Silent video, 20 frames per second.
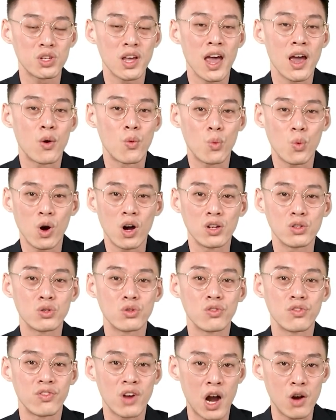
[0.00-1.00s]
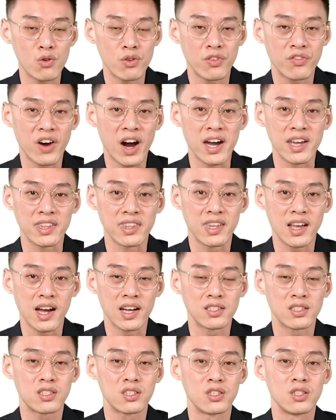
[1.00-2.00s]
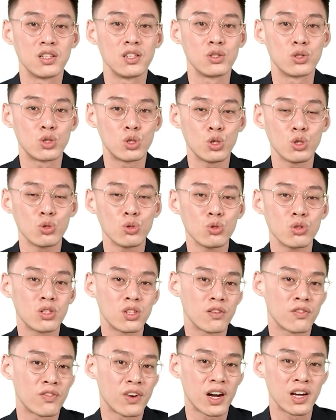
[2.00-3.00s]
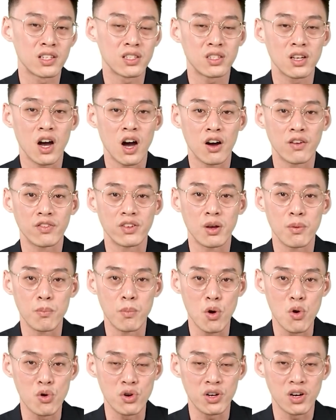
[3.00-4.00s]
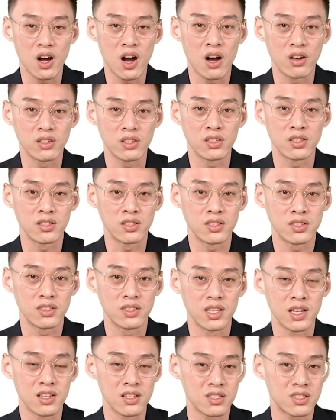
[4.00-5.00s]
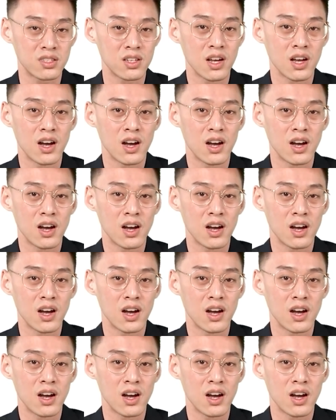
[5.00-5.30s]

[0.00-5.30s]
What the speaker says: and want to verify that the two device of the motor on this